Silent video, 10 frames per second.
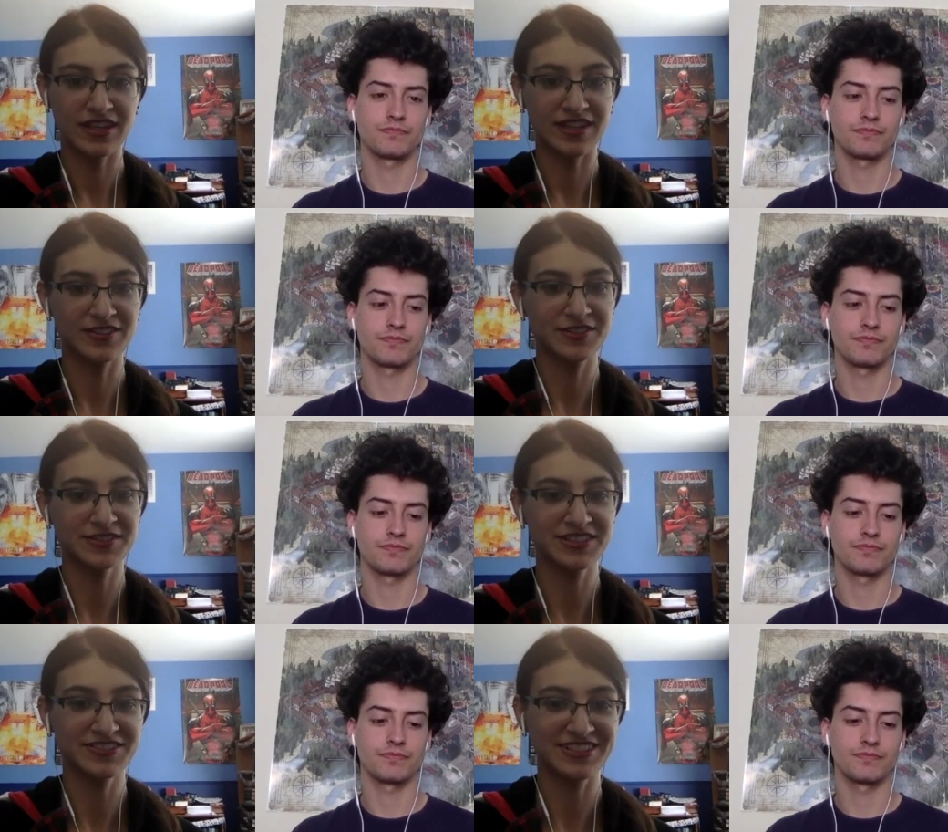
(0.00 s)
Speaker 1: I don't really
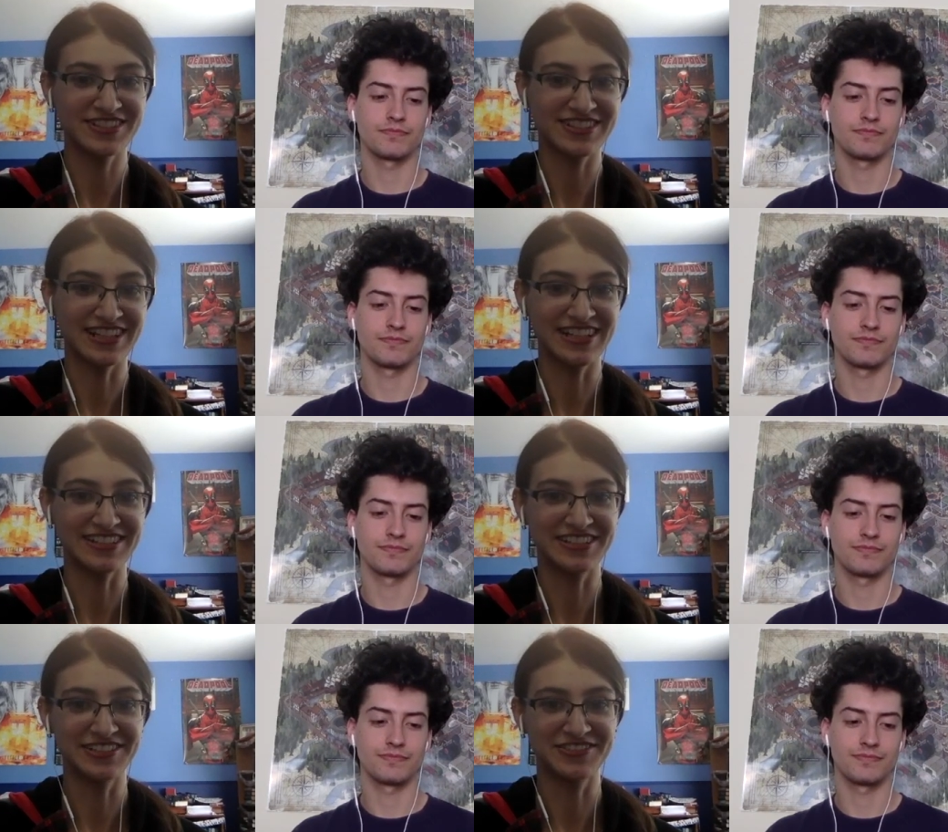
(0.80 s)
have anything to add that
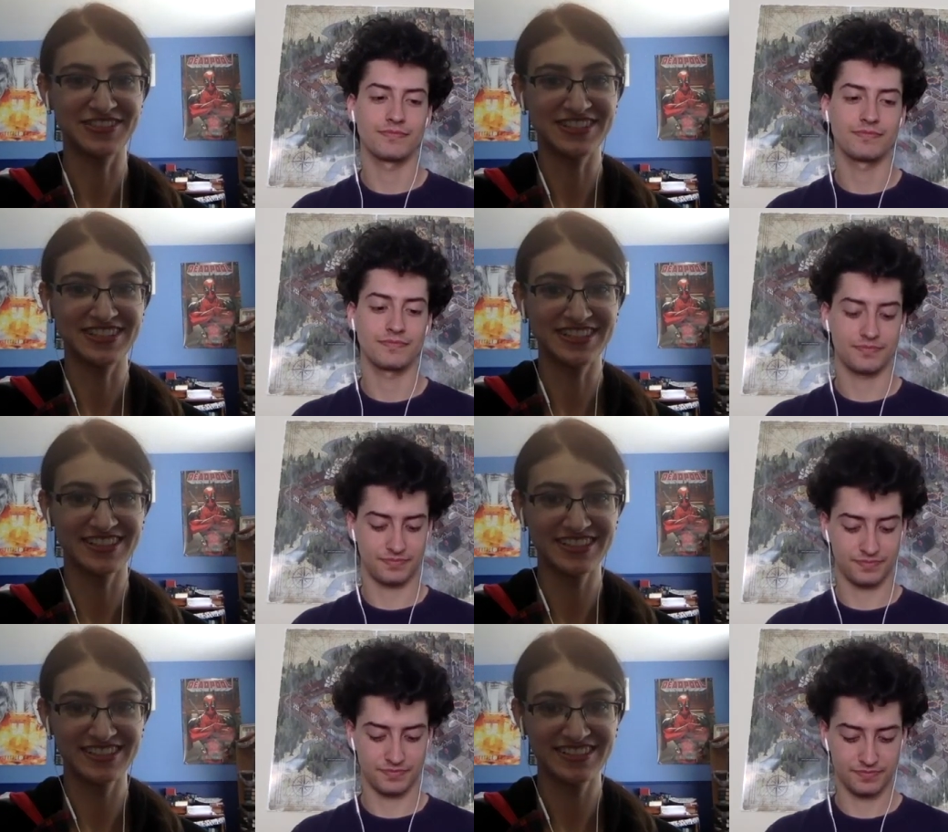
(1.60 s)
you haven't said
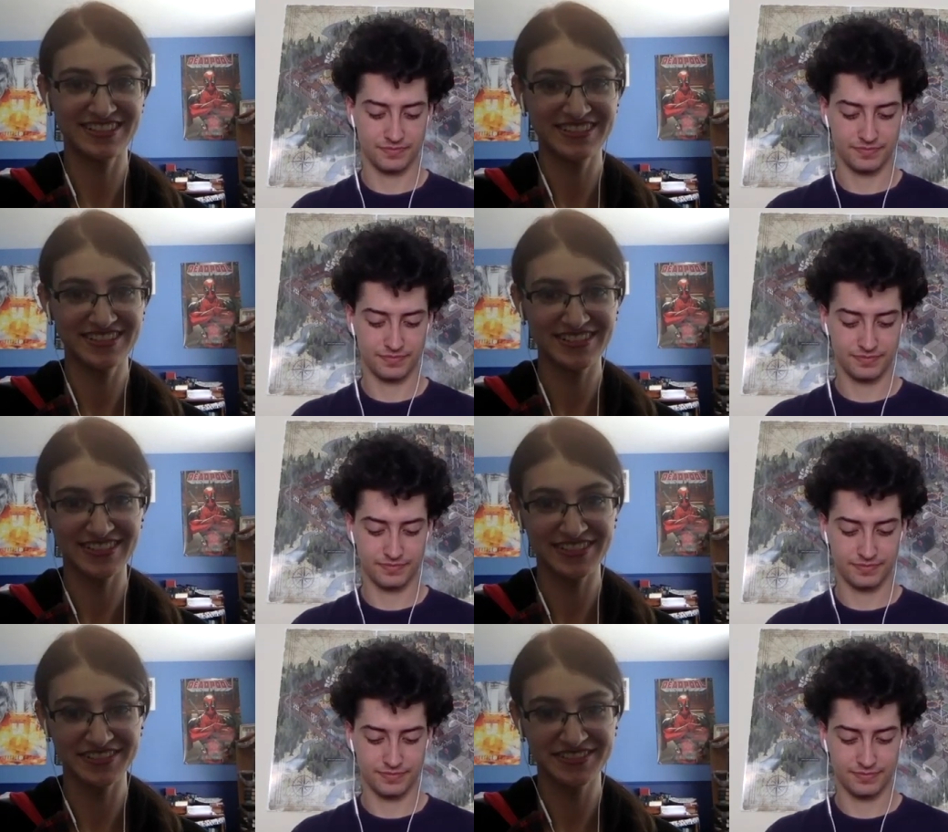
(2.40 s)
yet.
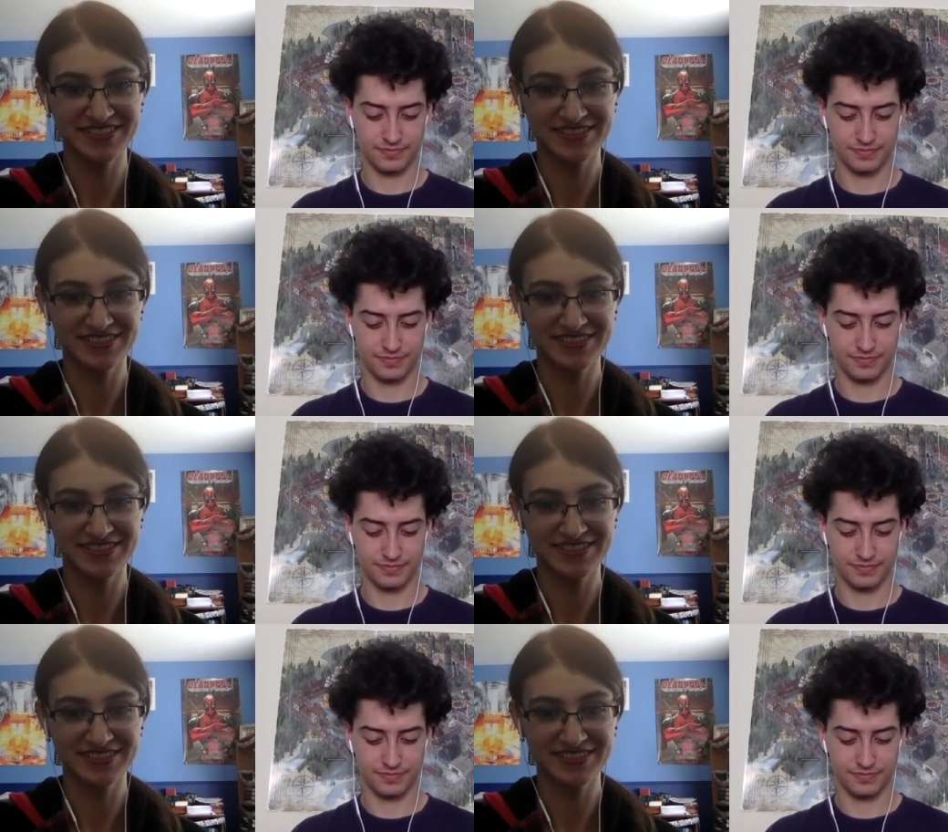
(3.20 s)
So